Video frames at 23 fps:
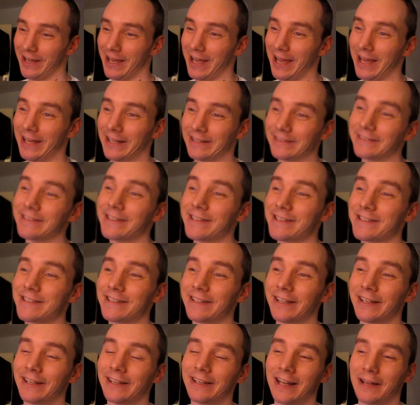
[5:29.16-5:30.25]
And
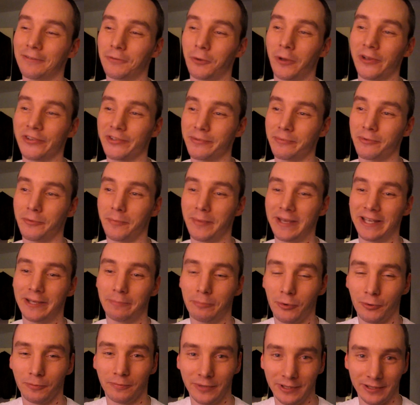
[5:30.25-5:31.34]
I'll have to ask him to make
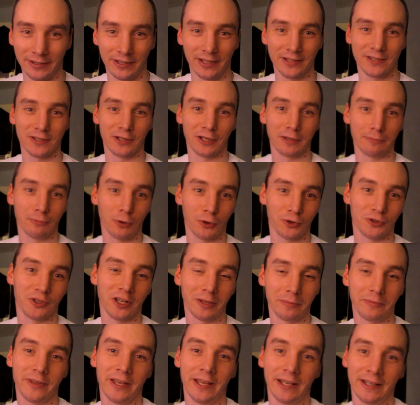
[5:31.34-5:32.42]
a nice looking
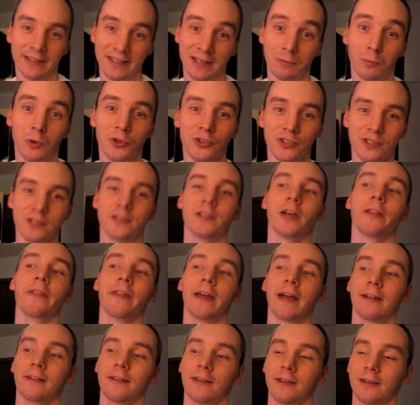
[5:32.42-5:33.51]
prototype thing, and then once he's done
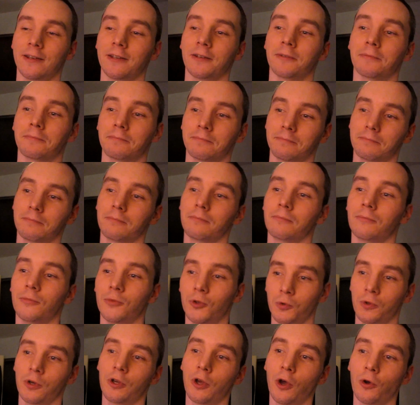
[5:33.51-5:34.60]
that I can
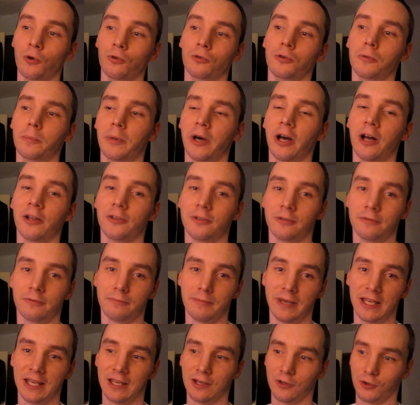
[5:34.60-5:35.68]
do the code part of
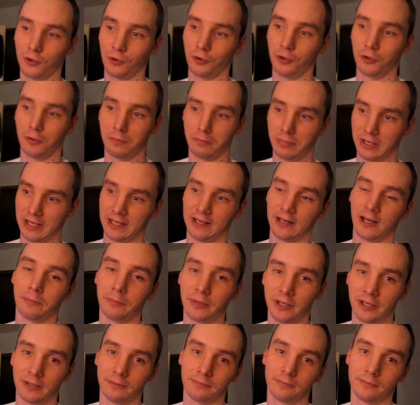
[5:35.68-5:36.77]
making sure you can pick it up
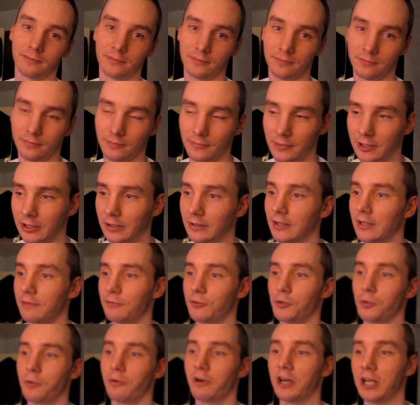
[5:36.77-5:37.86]
and it gives
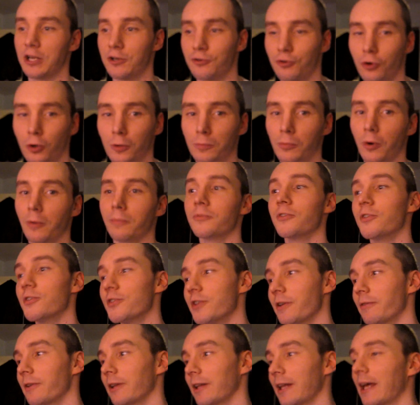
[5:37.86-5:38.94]
you the right control prompts and
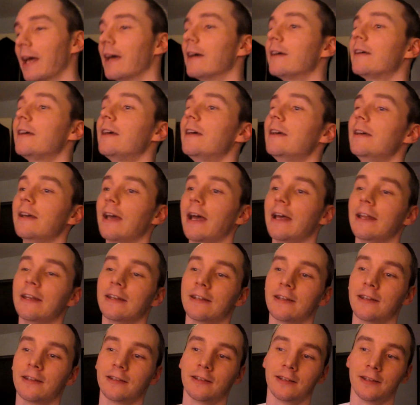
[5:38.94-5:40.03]
stuff like that, and
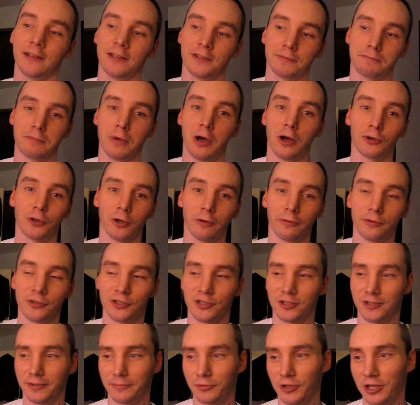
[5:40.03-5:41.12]
then it's marked off as
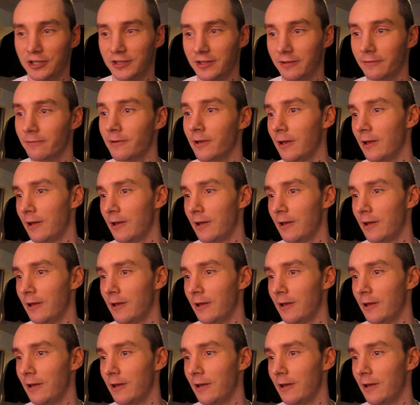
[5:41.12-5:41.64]
an objective.